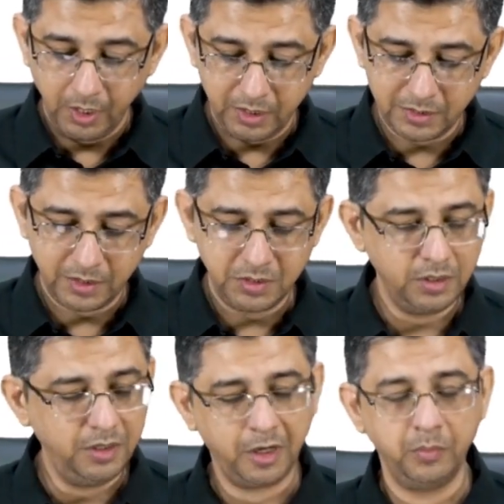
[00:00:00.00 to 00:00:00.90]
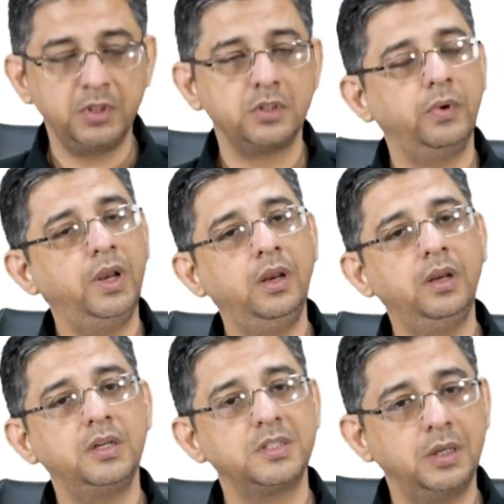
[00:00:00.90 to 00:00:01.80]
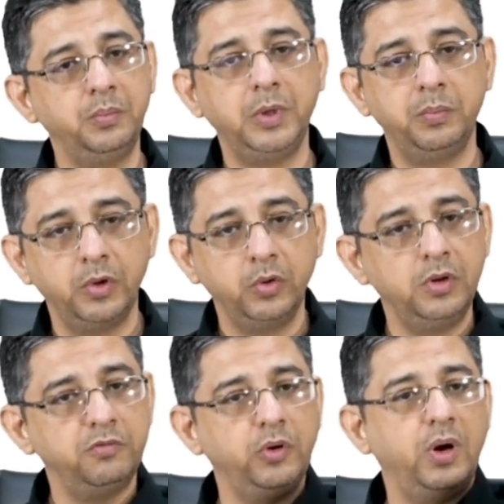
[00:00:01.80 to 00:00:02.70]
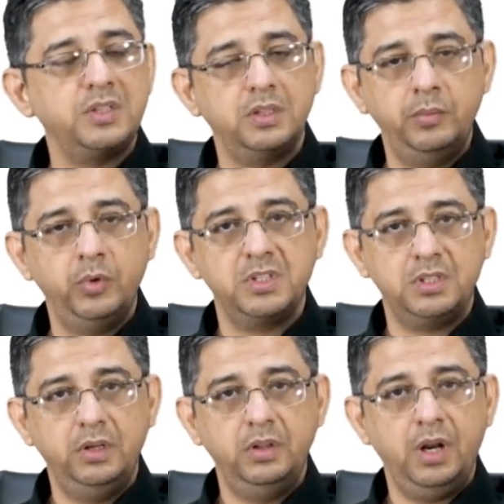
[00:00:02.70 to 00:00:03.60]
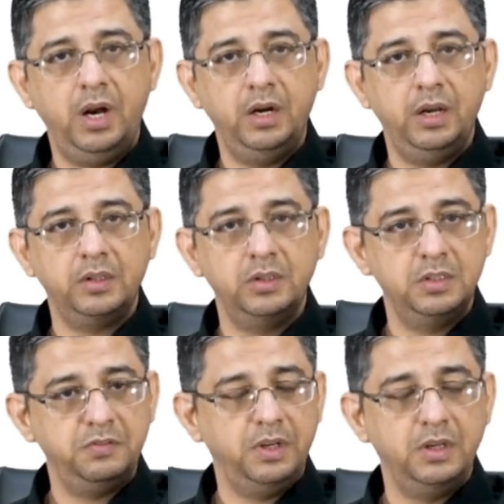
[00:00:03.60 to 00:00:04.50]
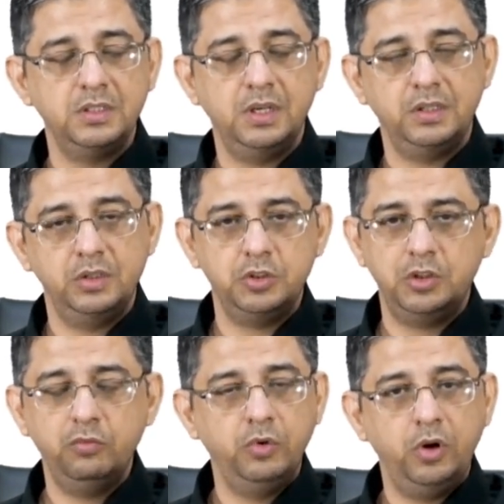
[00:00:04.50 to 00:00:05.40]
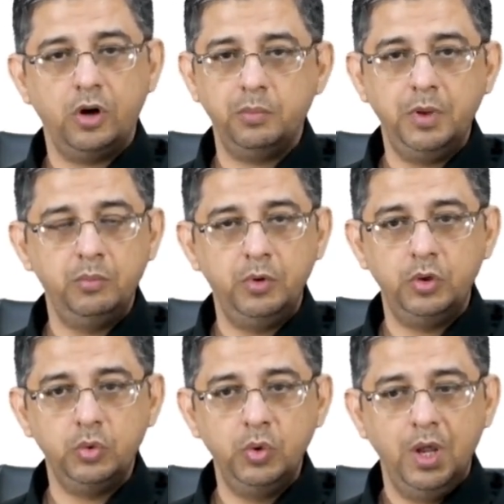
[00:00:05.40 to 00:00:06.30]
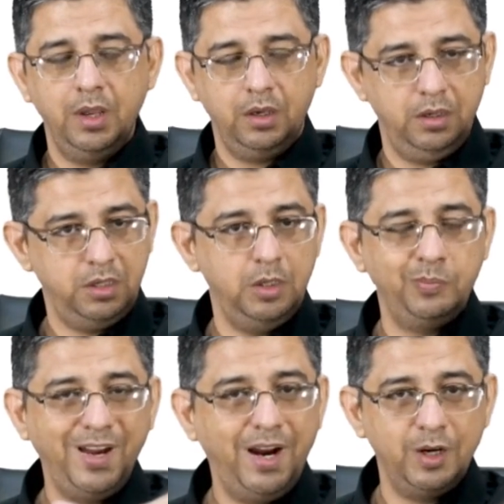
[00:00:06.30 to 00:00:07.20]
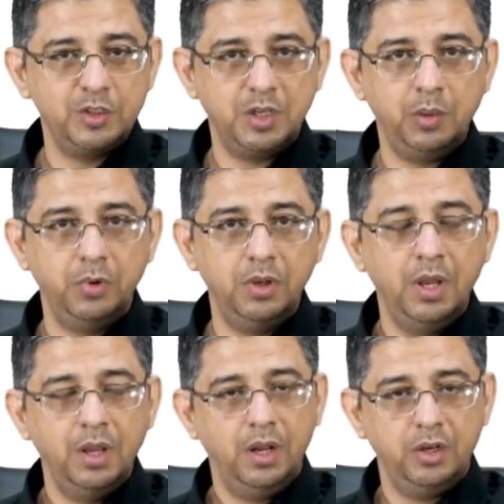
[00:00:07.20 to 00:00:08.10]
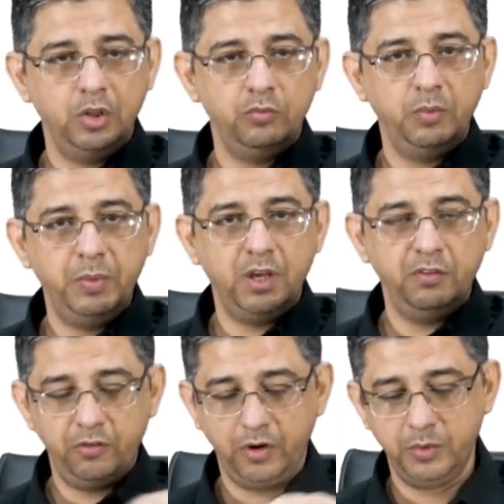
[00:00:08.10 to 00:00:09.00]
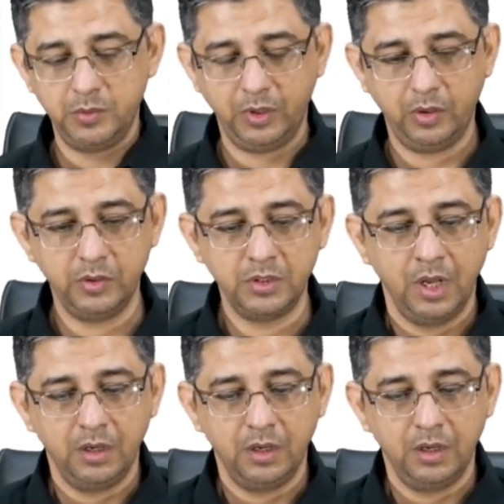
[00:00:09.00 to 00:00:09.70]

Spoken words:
Essential tremors, well, some people, if you ask them to extend their hand like this, fingers like this, they would not be able to keep the hand stable, and they would be having tremors because